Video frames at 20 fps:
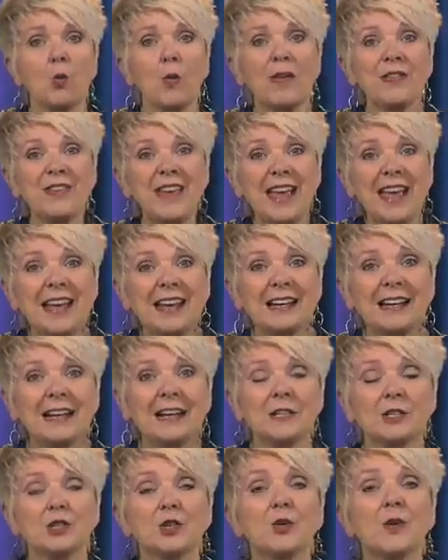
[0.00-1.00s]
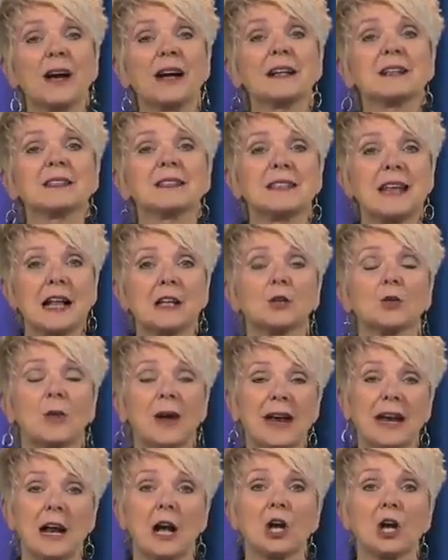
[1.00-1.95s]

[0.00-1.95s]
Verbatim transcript: within it to accelerate